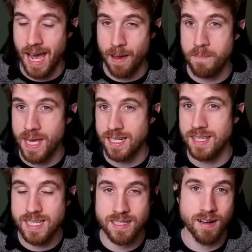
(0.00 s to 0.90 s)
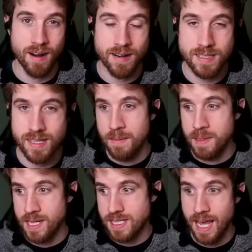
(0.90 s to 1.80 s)
I picked these cards
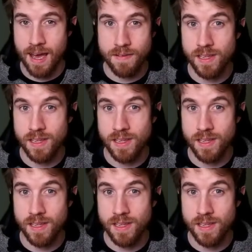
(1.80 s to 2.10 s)
because they have a